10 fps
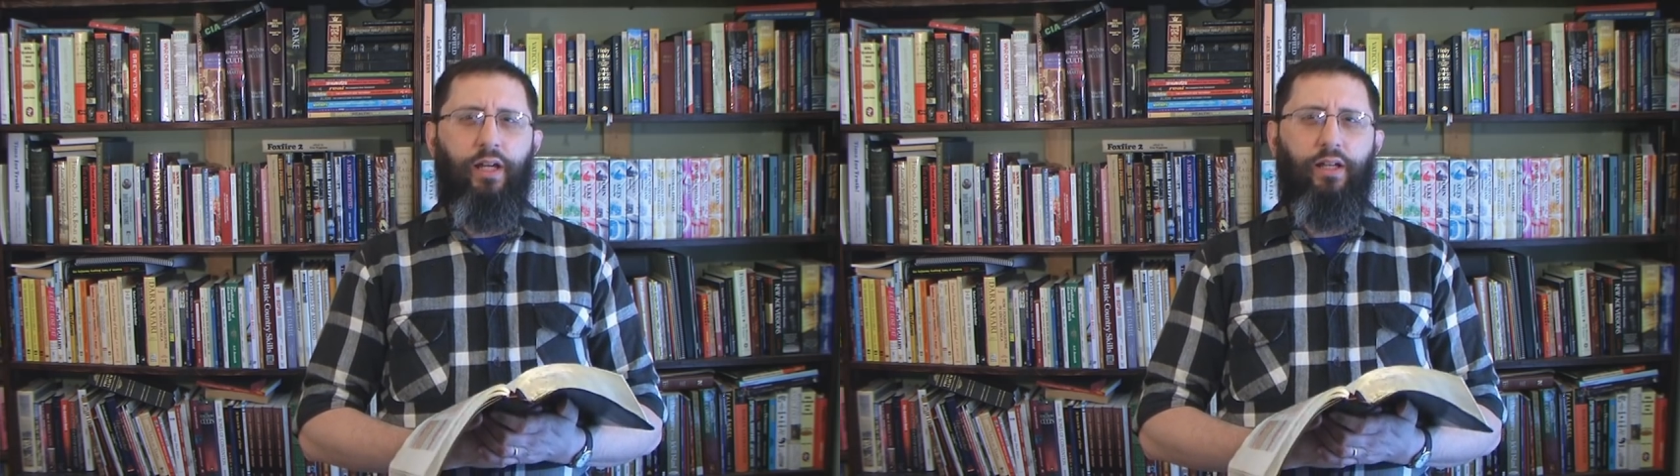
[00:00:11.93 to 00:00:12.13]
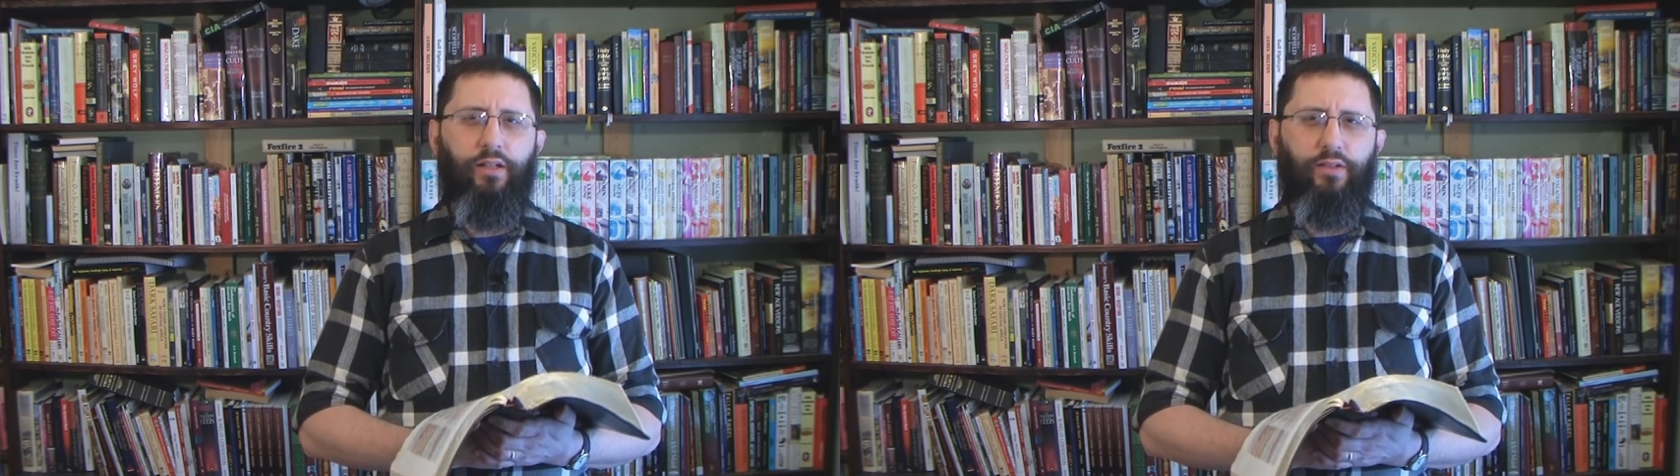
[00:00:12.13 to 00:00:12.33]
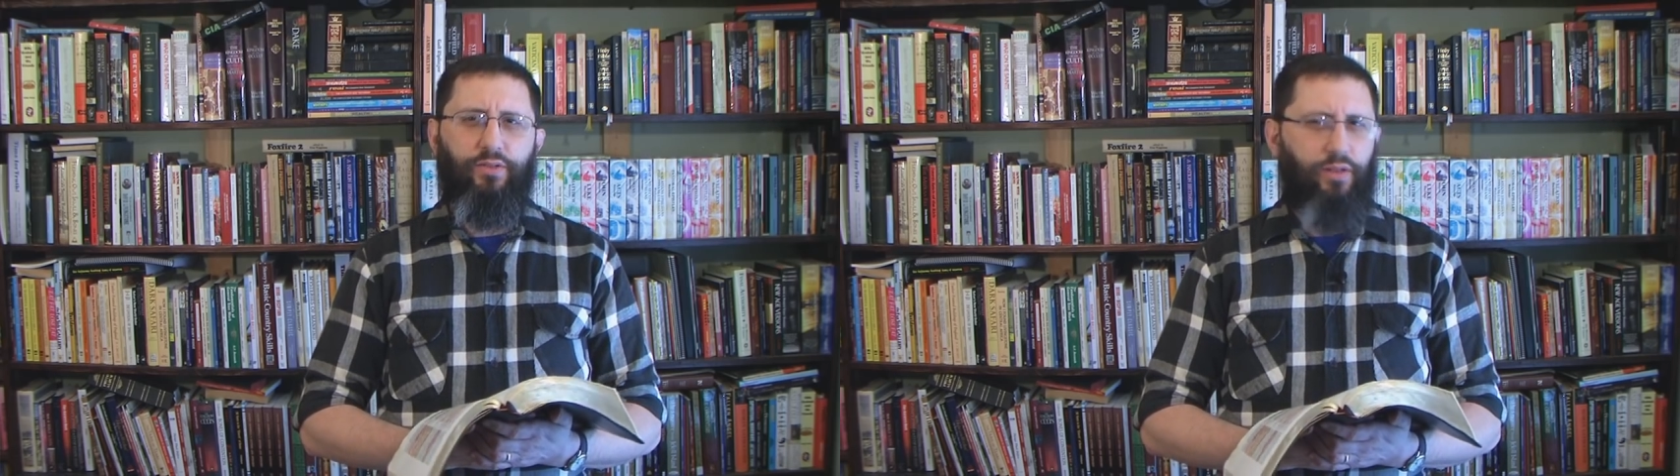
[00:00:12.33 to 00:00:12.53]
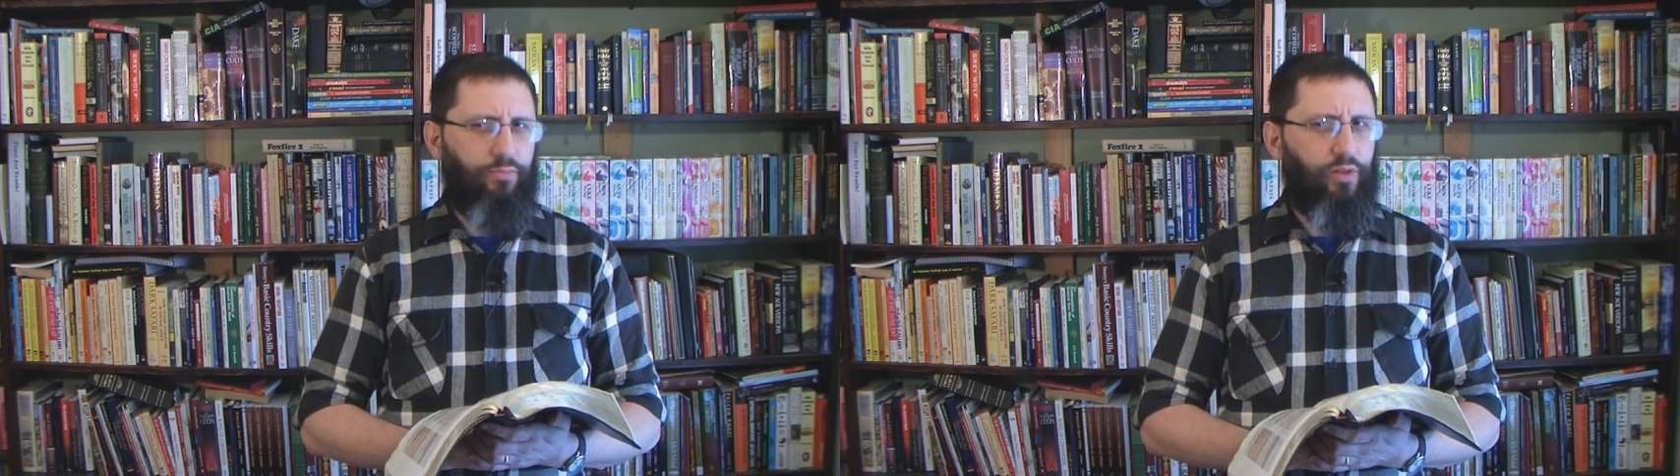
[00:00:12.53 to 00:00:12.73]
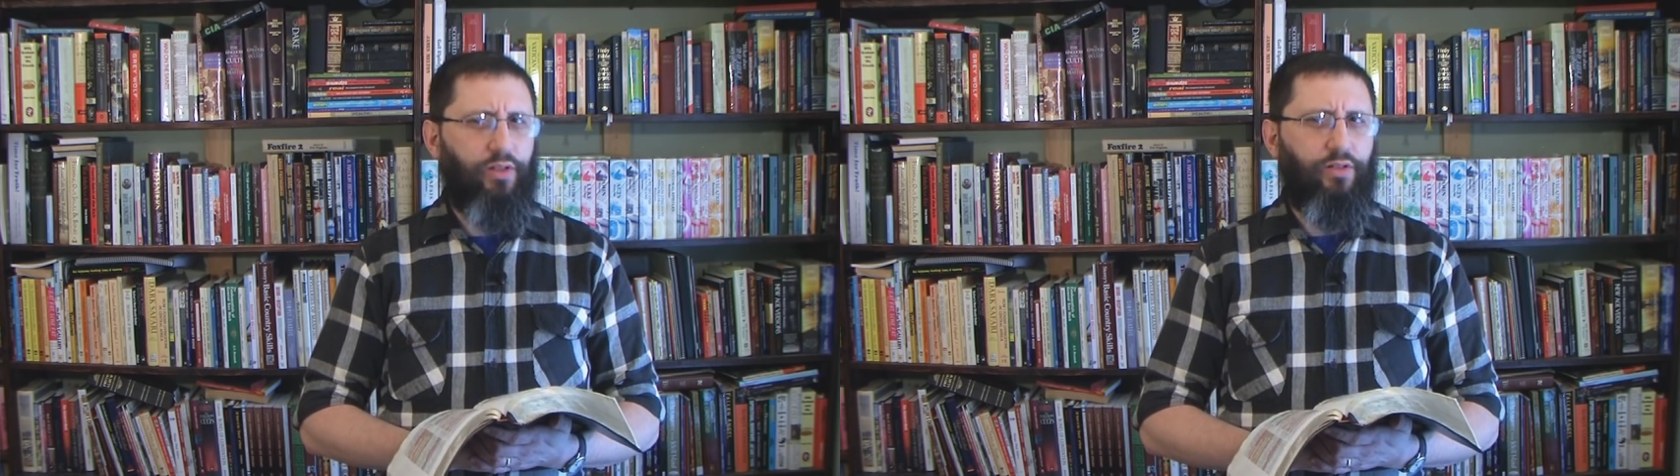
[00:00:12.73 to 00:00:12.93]
and uh, so
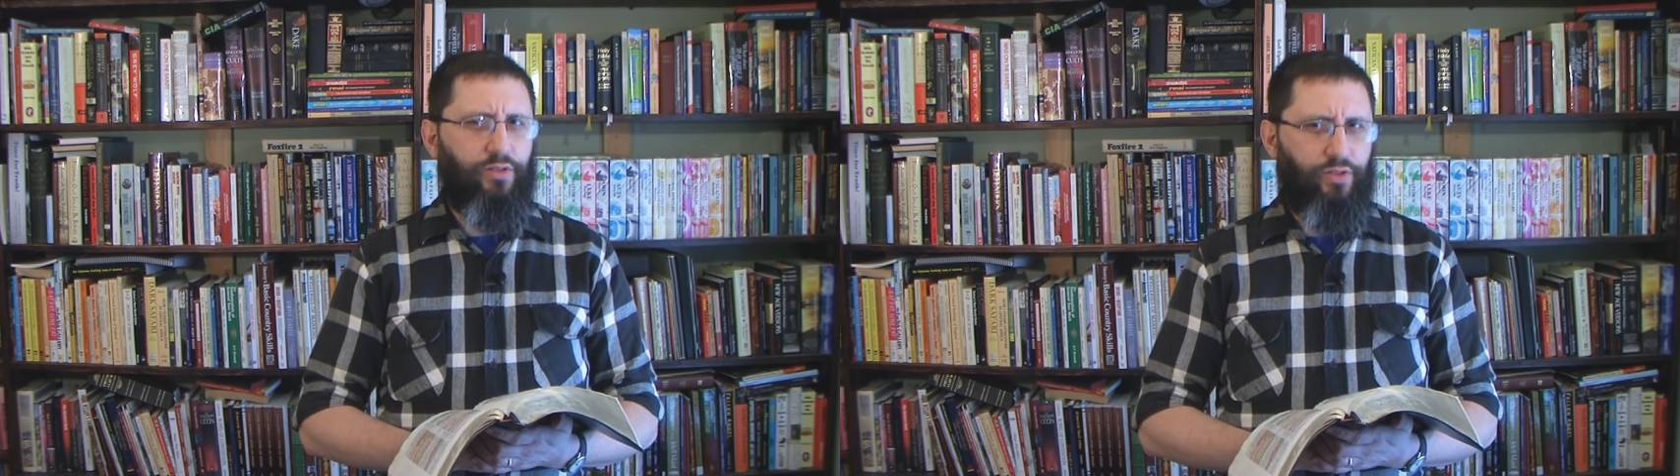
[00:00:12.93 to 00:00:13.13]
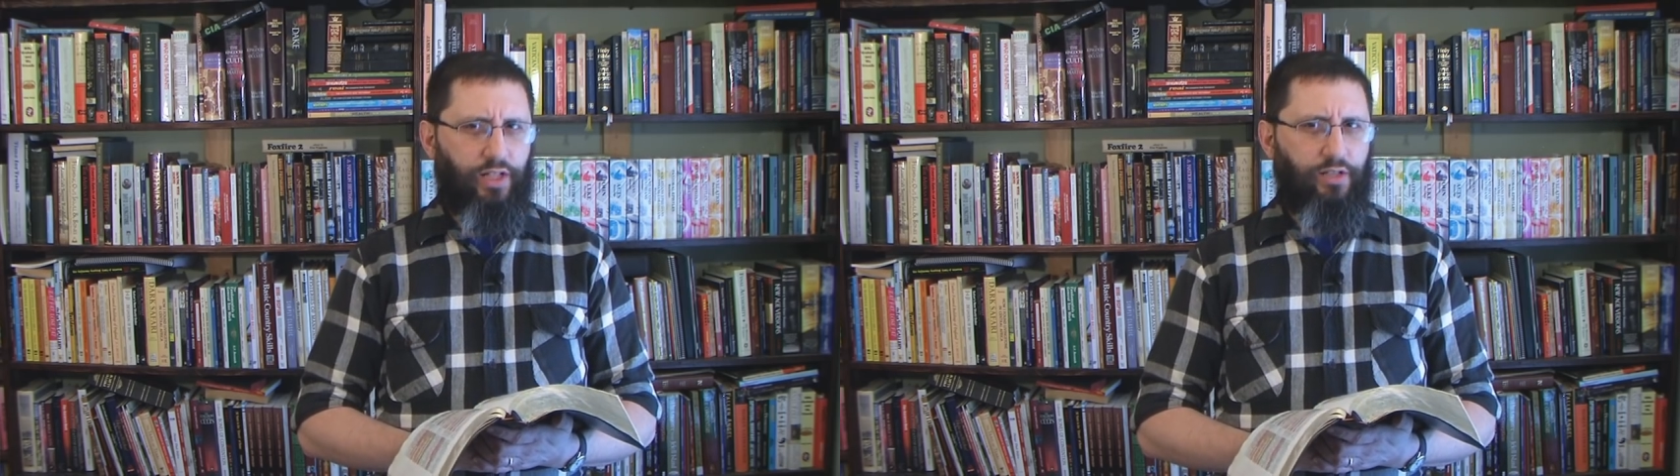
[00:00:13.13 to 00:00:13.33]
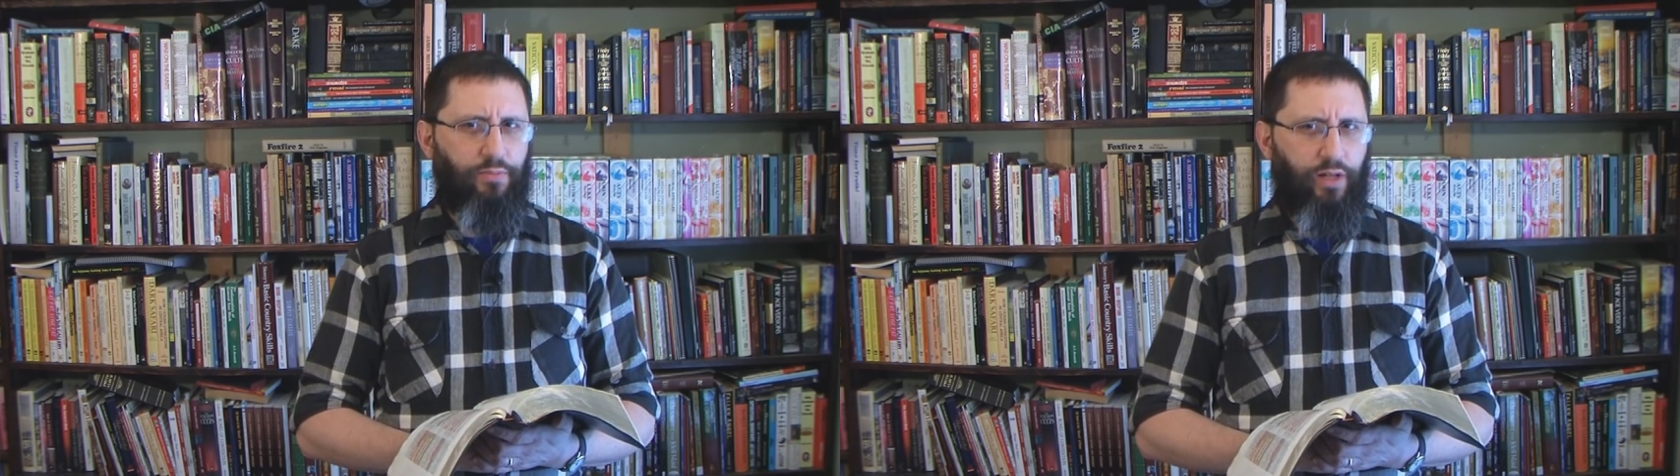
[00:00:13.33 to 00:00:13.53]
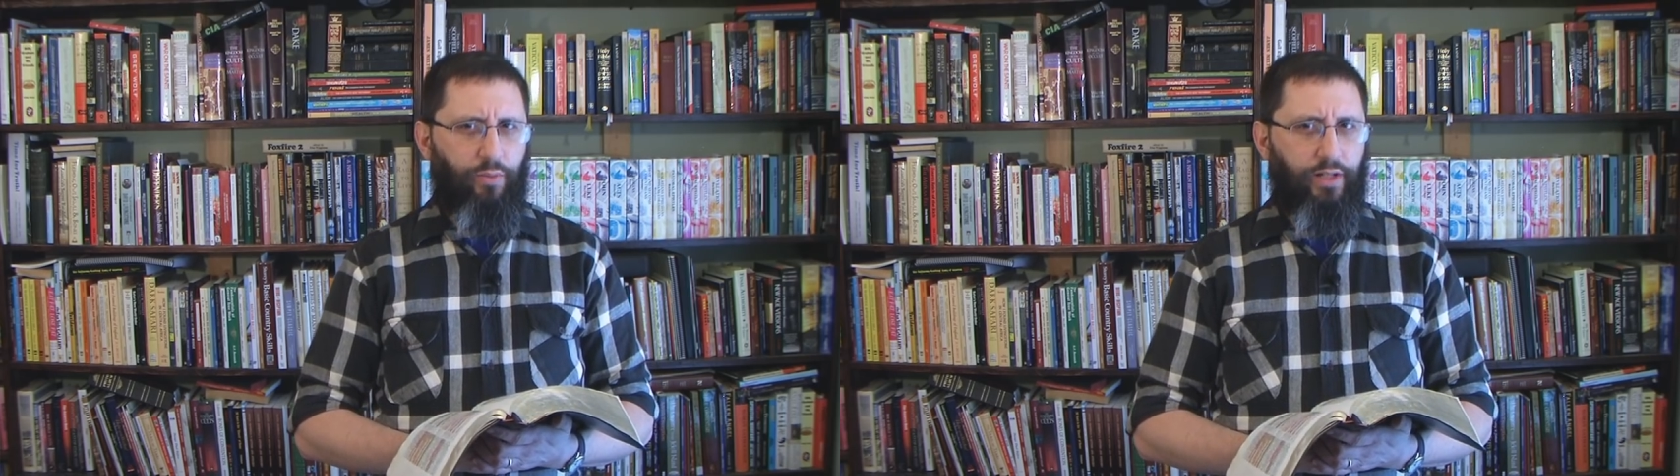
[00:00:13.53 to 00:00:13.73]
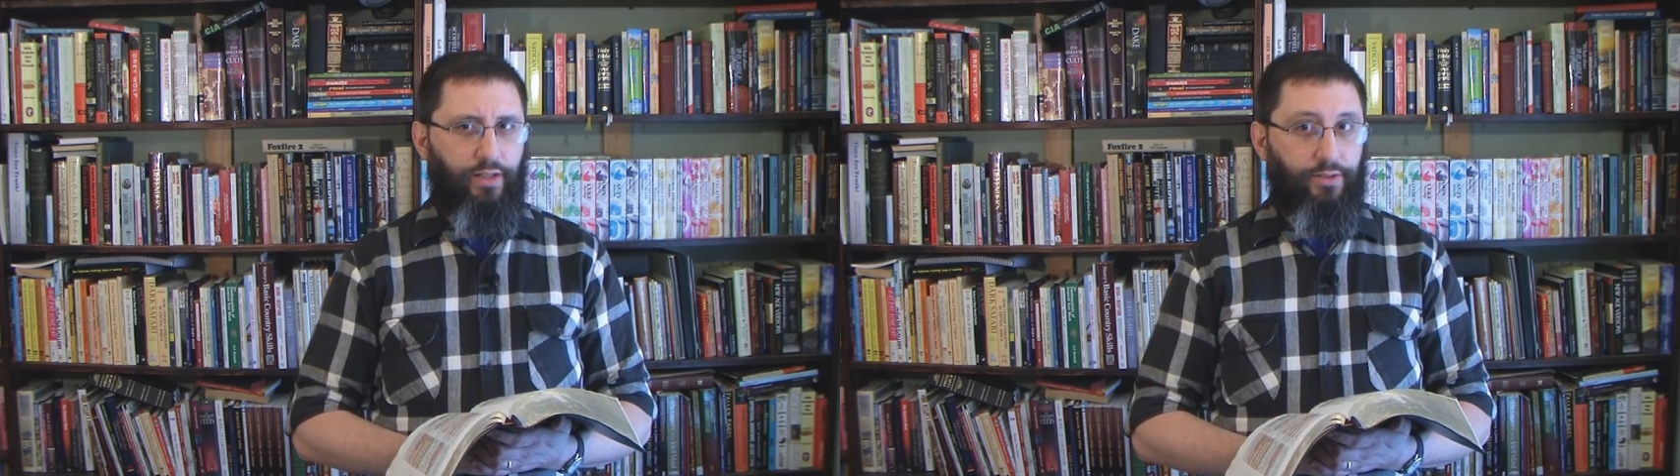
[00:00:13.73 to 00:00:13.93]
I'm really going to change my
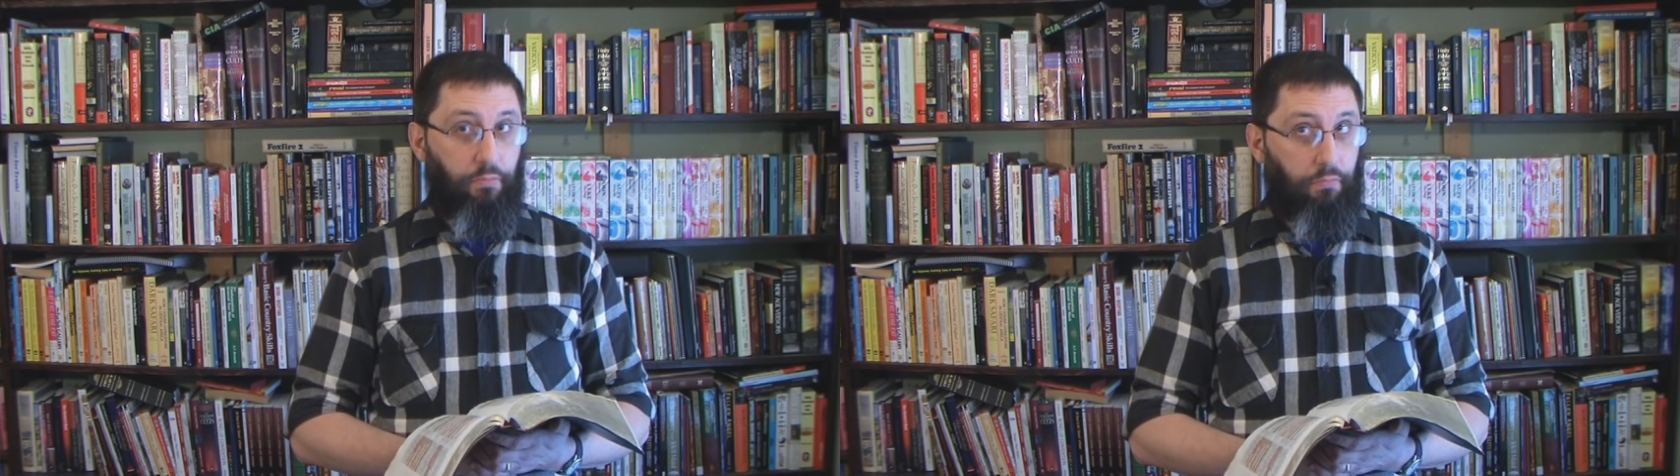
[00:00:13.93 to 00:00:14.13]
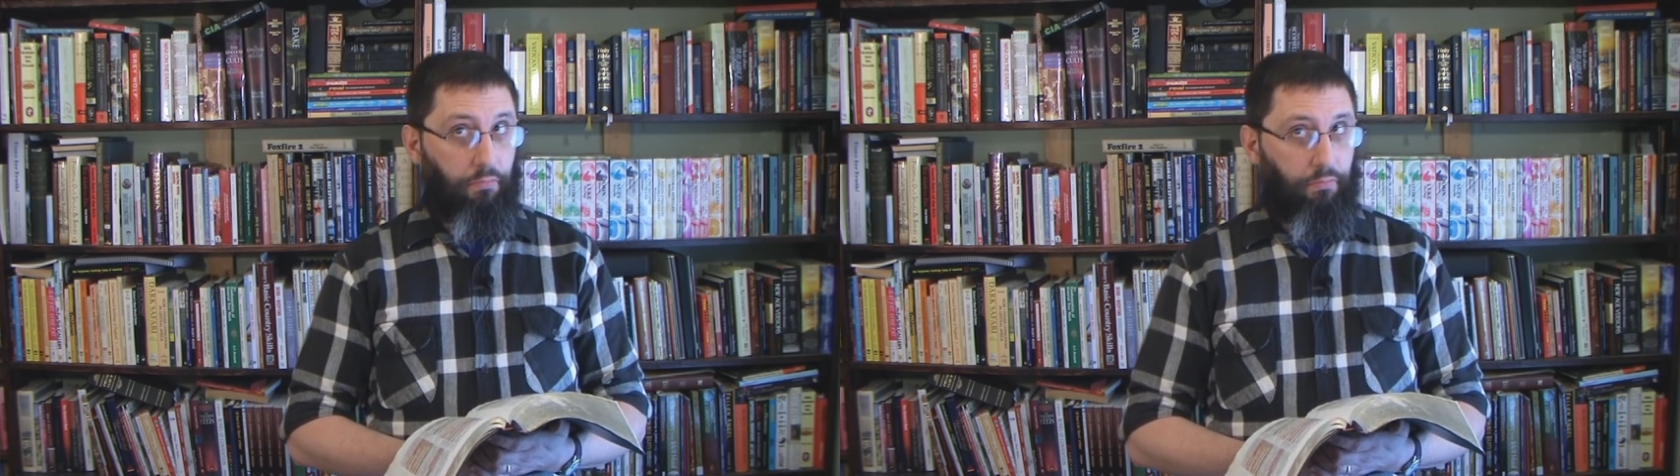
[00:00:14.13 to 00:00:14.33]
ways.